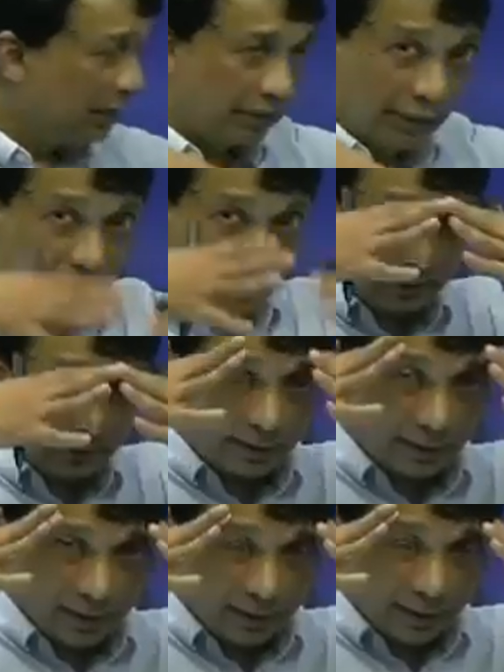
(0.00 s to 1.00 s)
the wrinkling
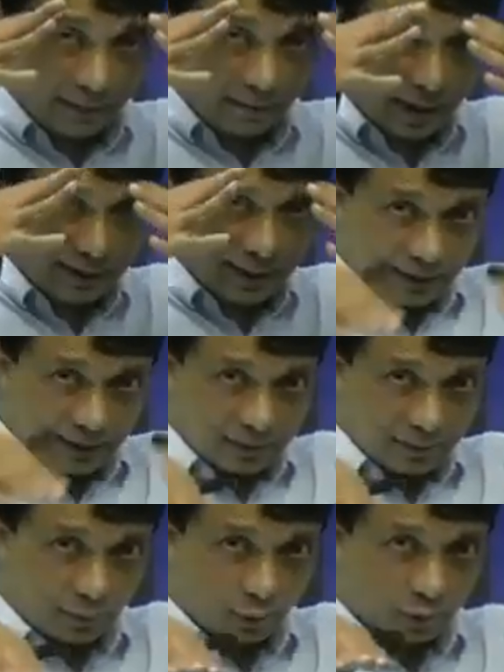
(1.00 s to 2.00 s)
the
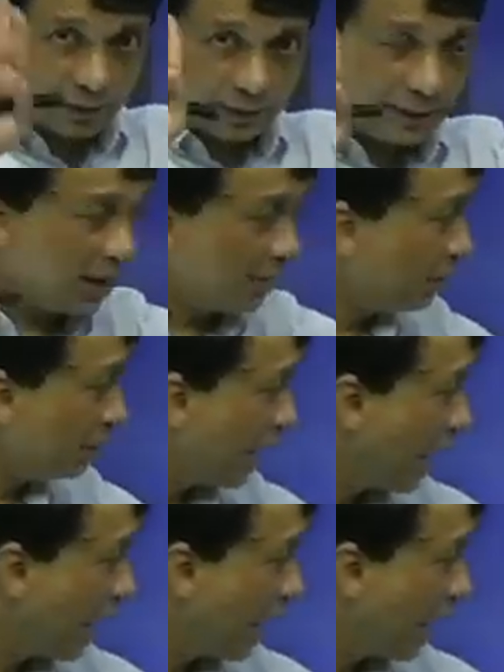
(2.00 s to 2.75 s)
frontalis pulls the lid up